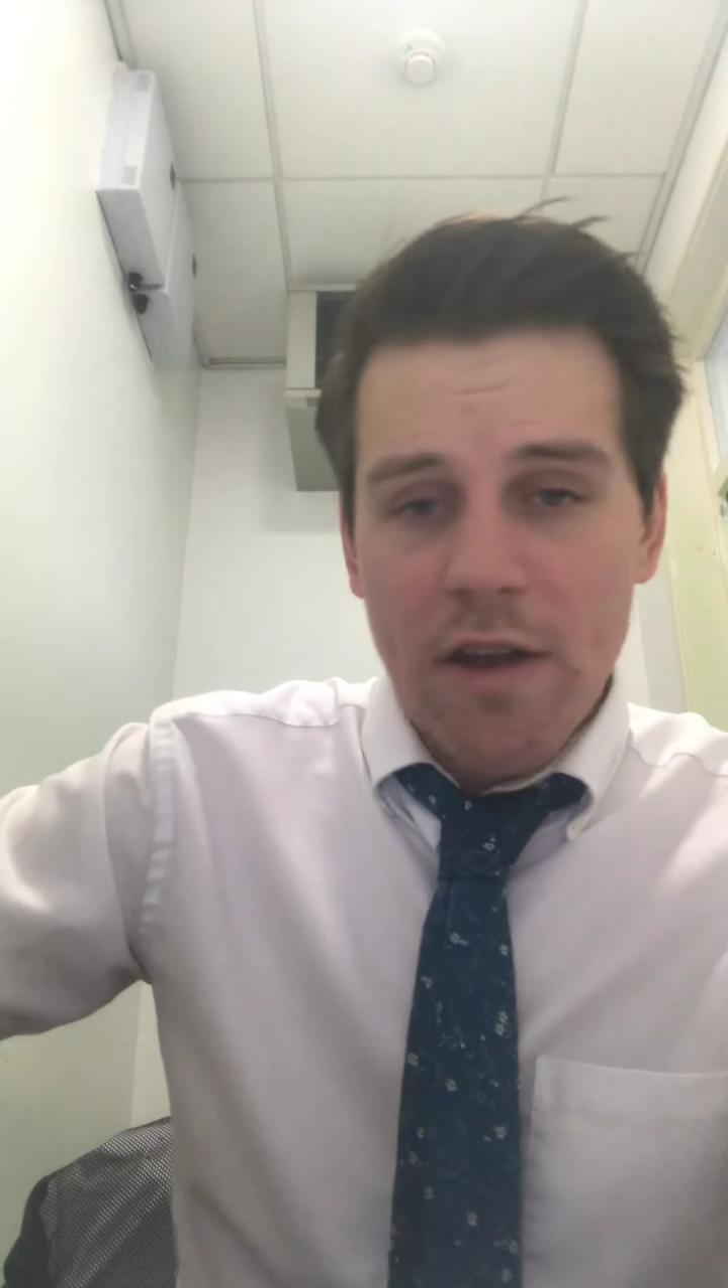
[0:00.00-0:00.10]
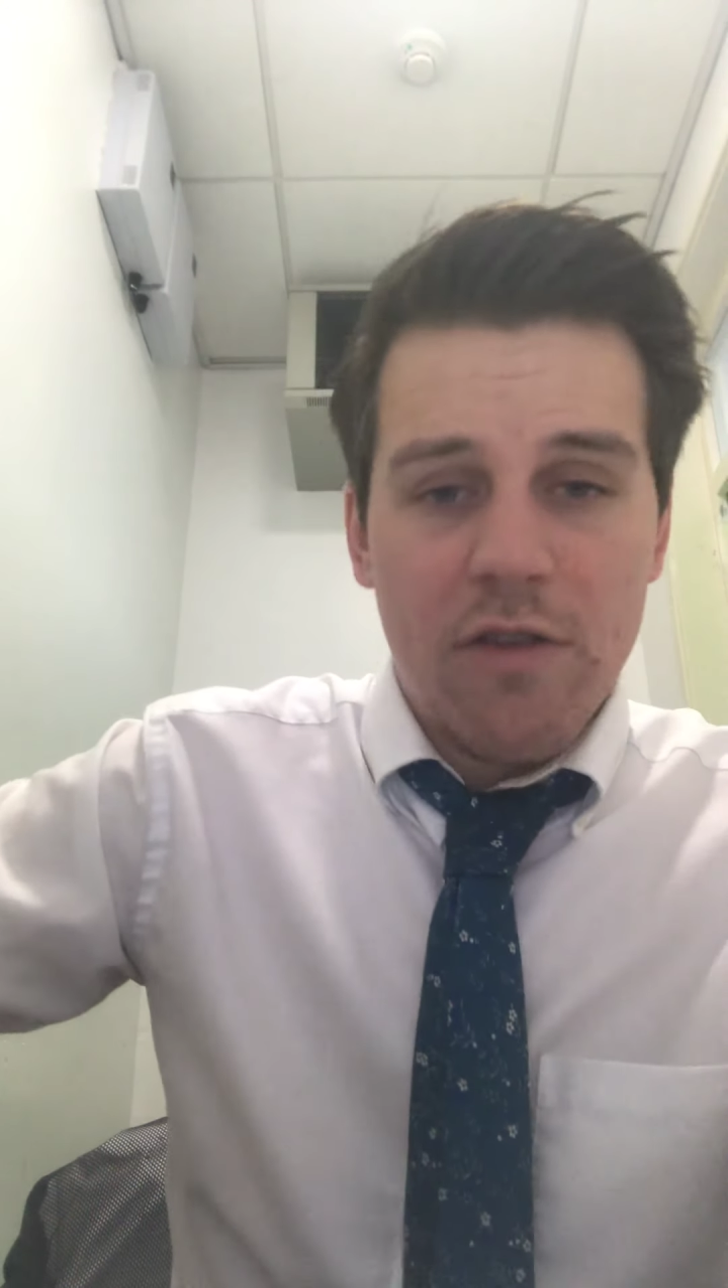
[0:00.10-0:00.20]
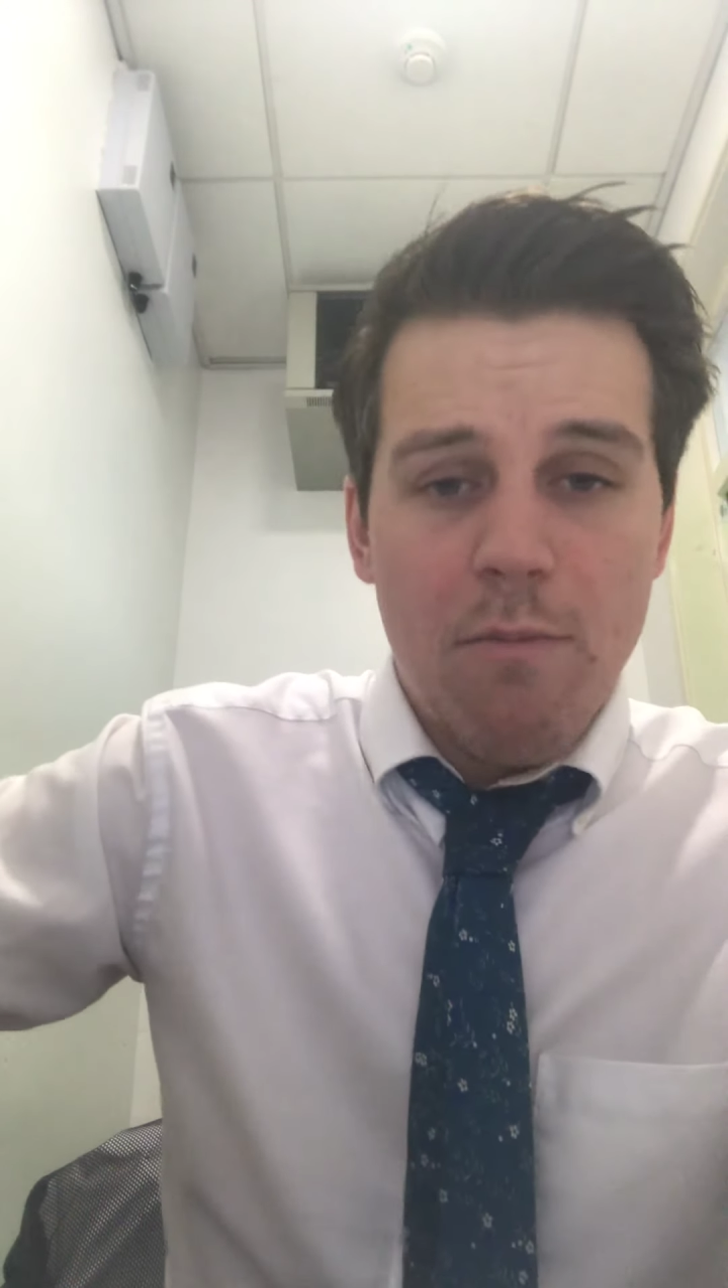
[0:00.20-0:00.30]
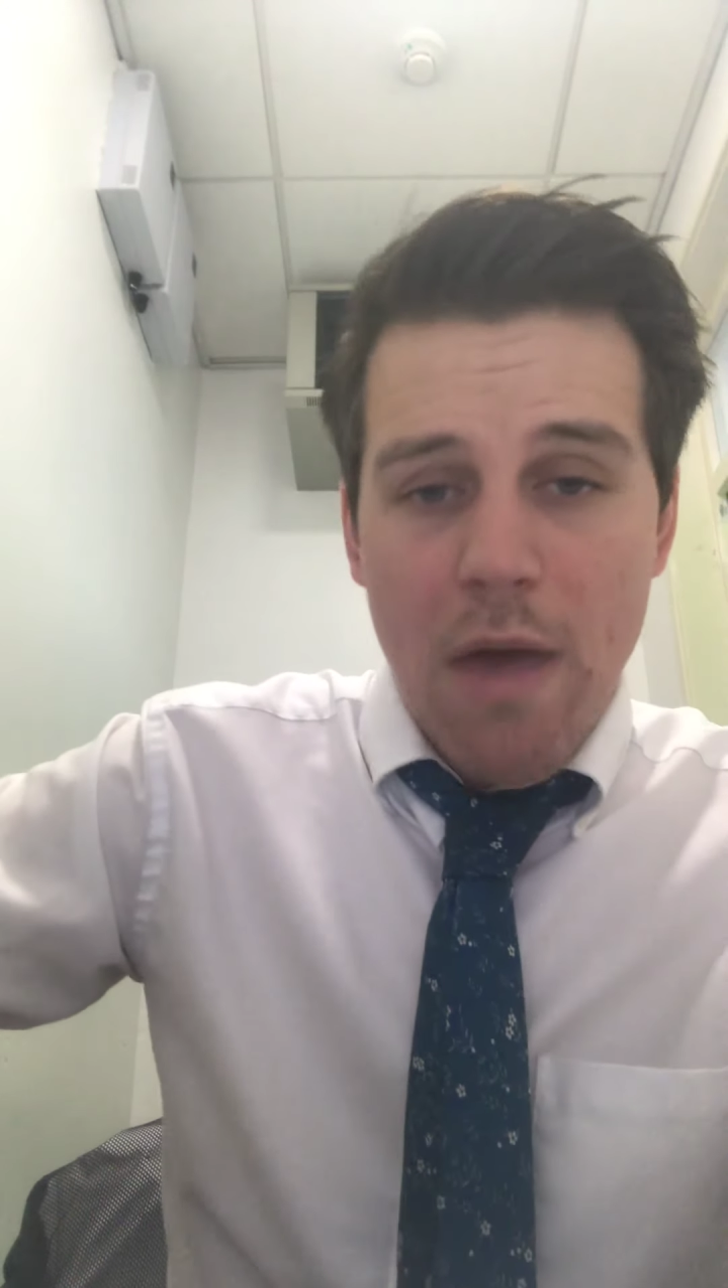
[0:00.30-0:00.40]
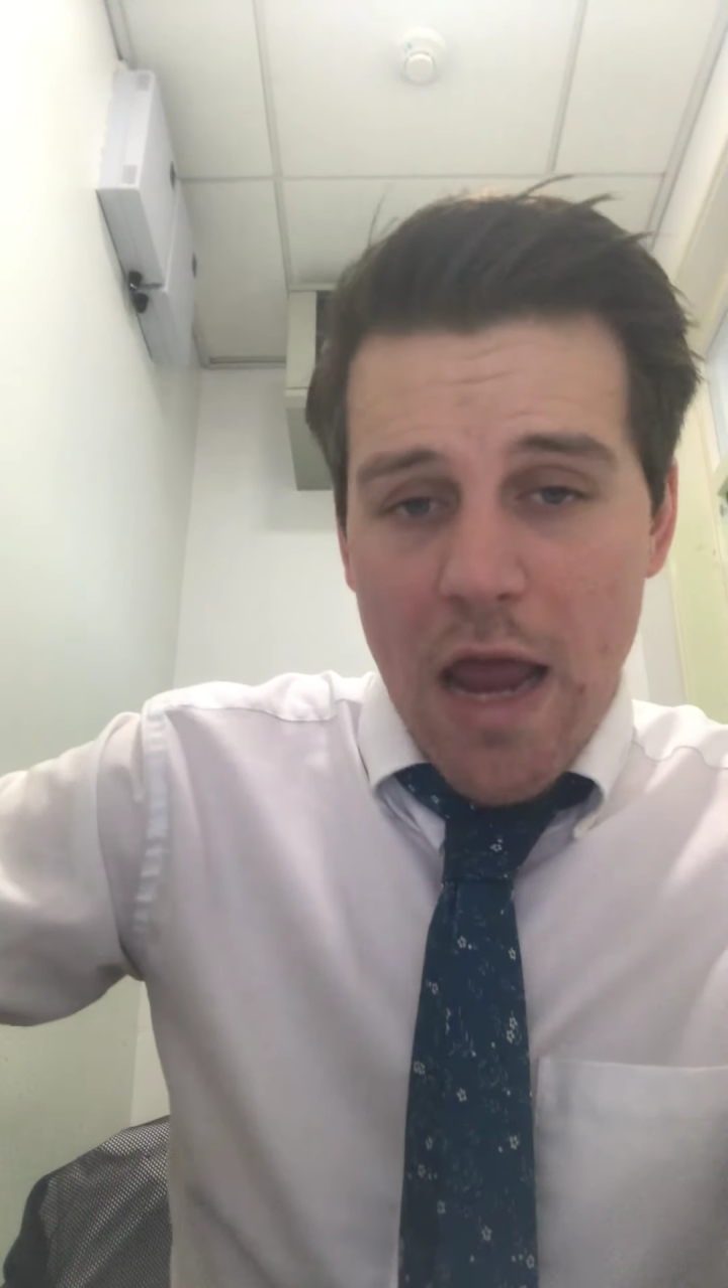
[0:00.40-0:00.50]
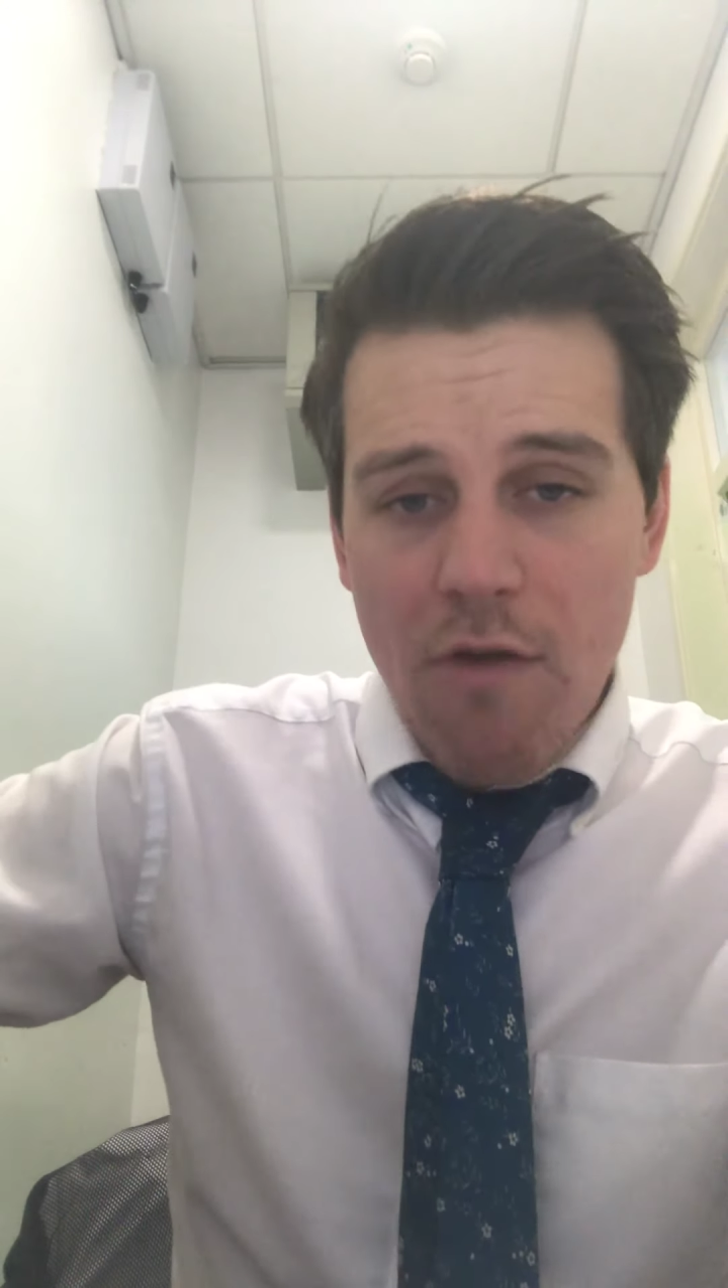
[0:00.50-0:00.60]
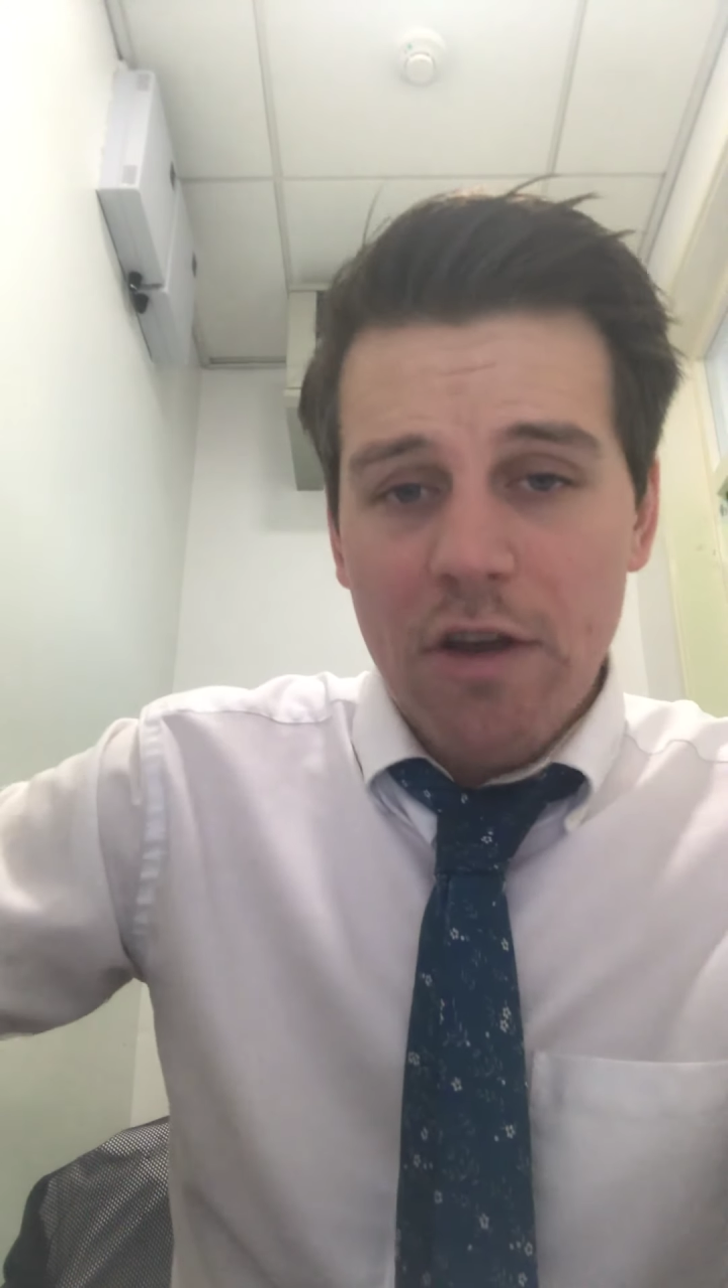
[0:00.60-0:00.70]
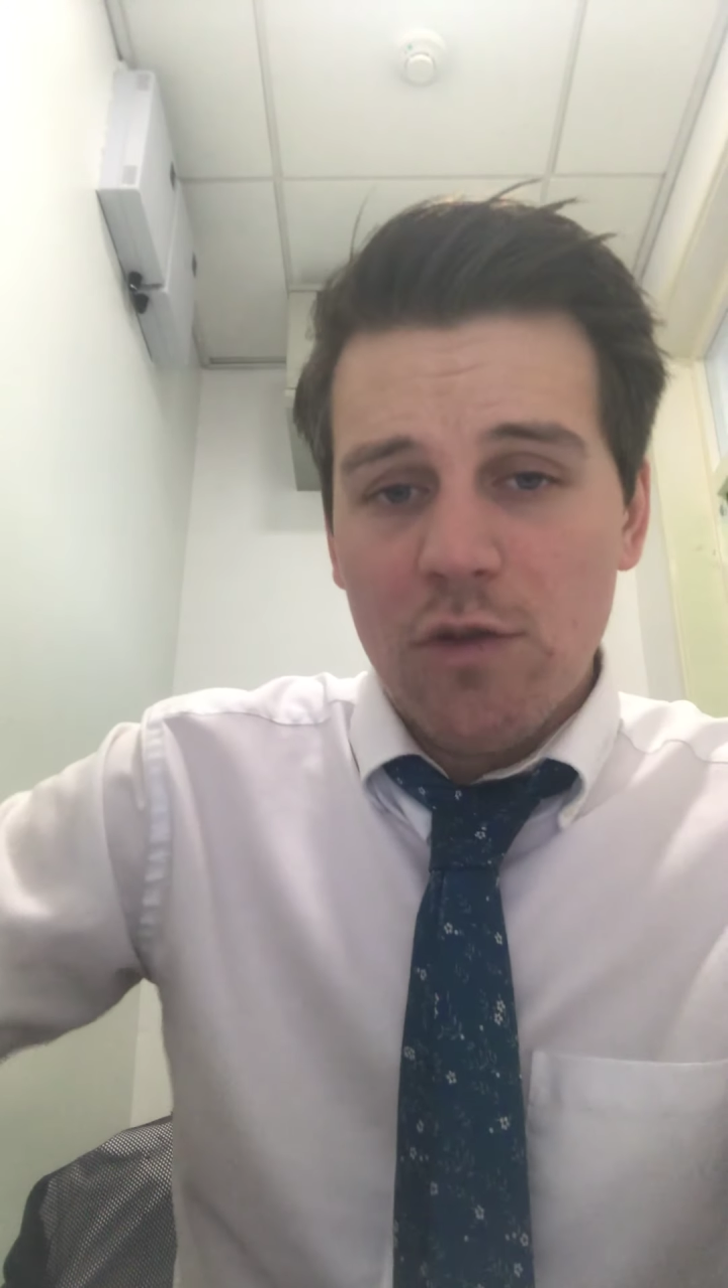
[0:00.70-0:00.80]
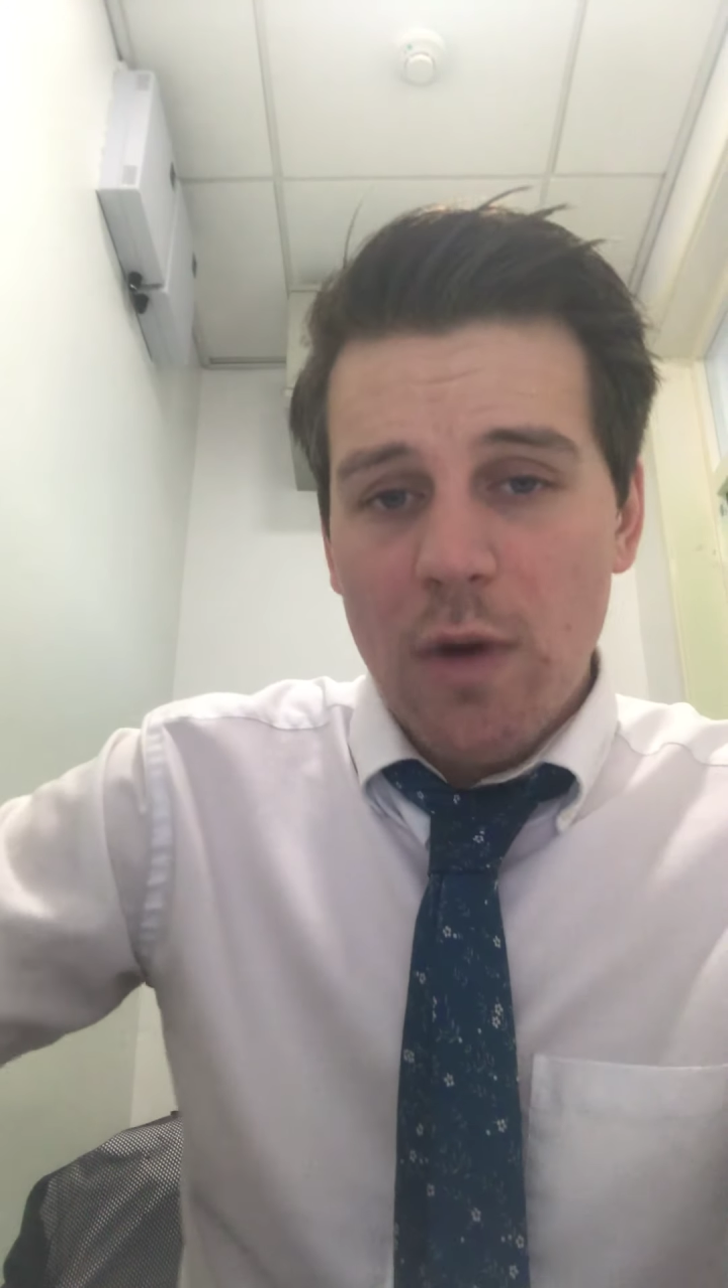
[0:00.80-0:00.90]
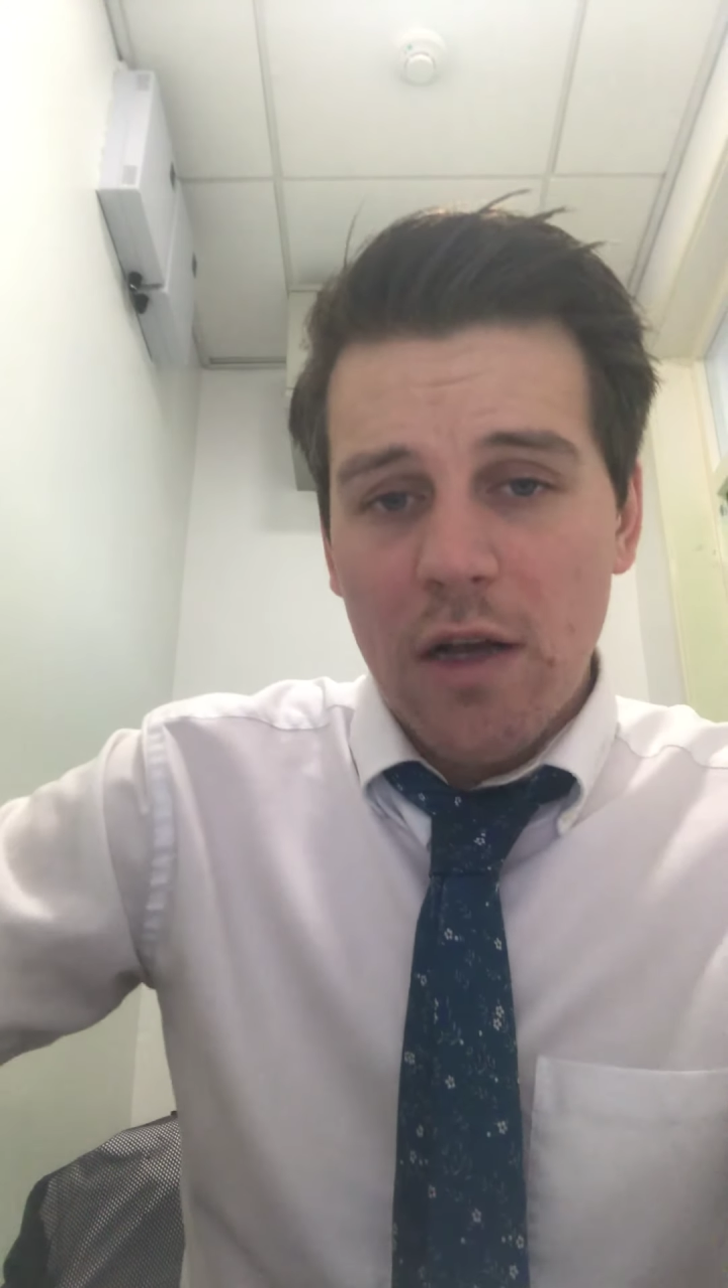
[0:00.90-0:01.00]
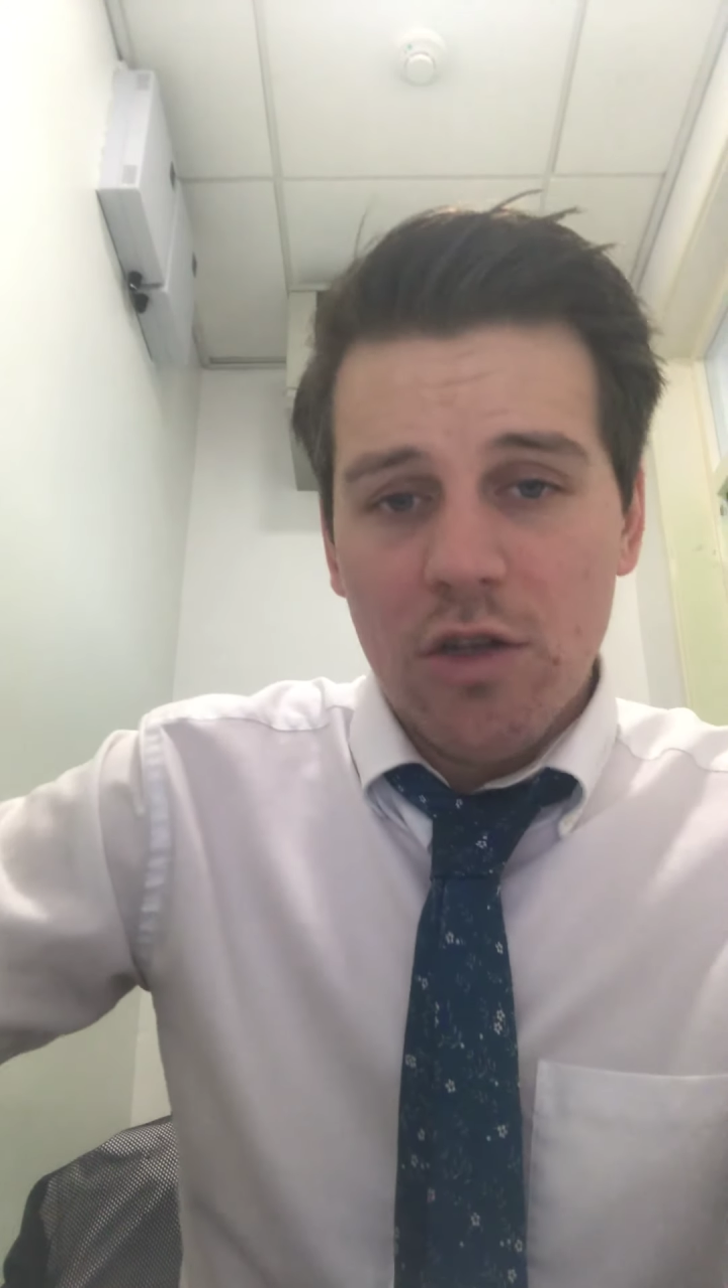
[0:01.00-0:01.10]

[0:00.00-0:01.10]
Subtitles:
to Mary as well,